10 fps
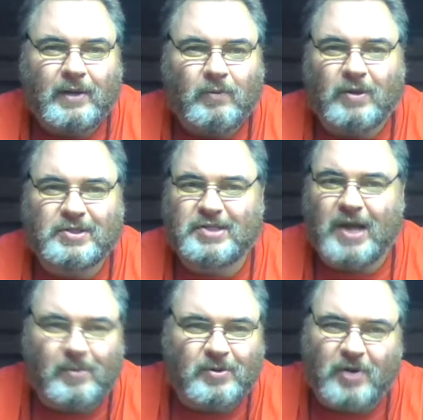Well,
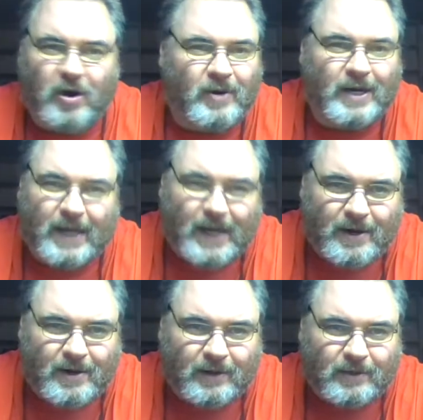summer's already
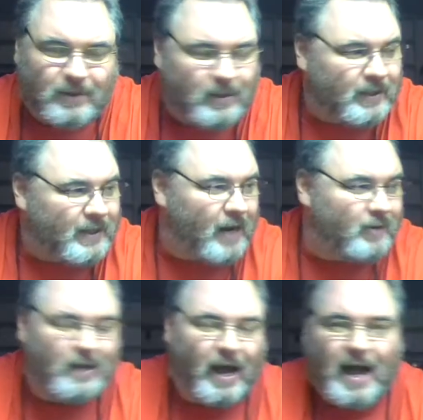here. Now,
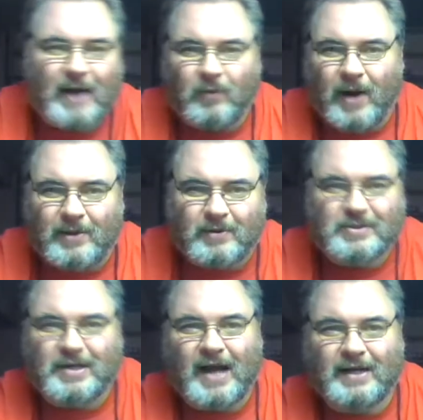the hot weather's
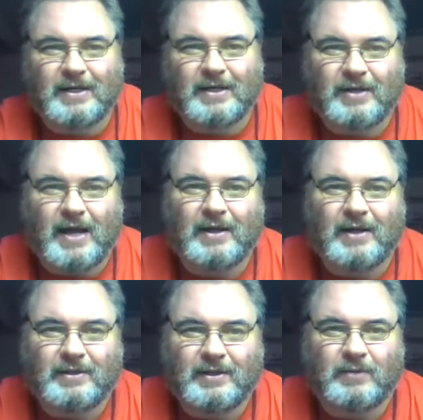not here yet
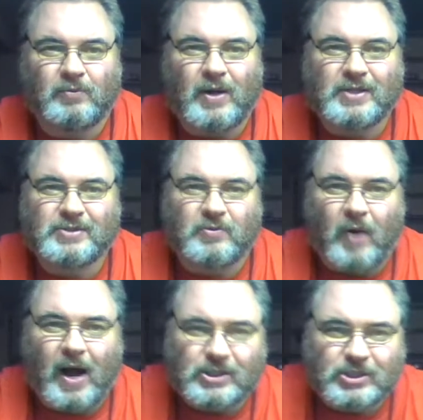in Western
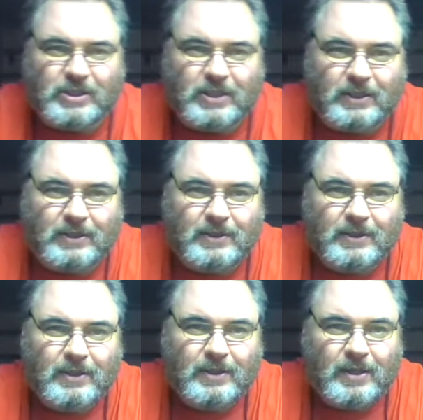Washington,
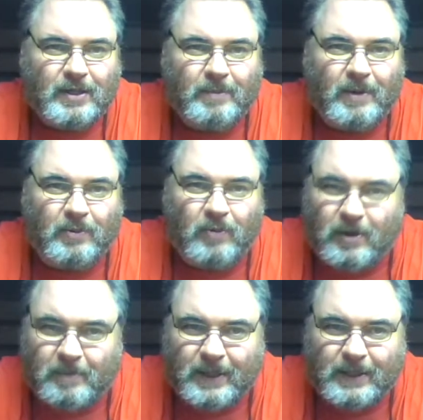but it
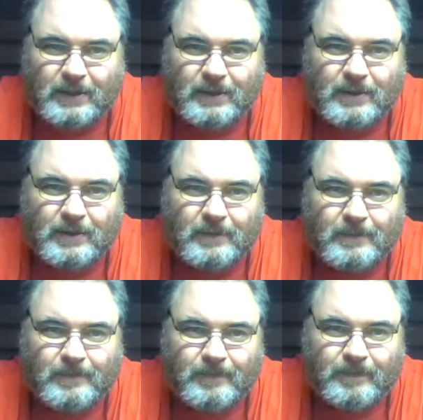will be.
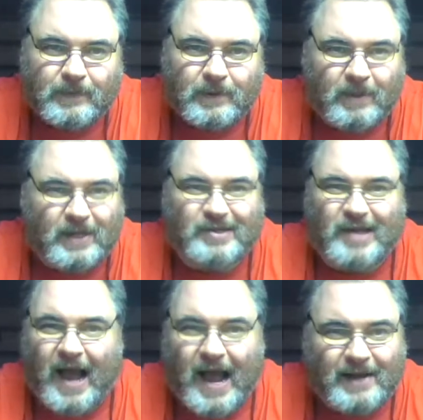But it's
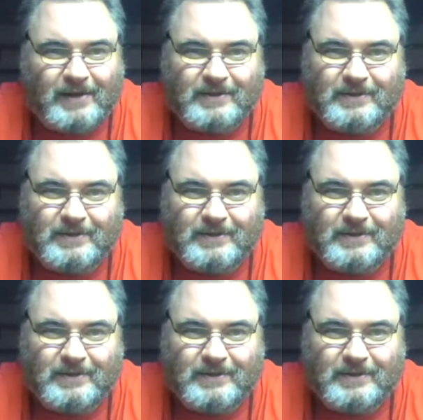hot.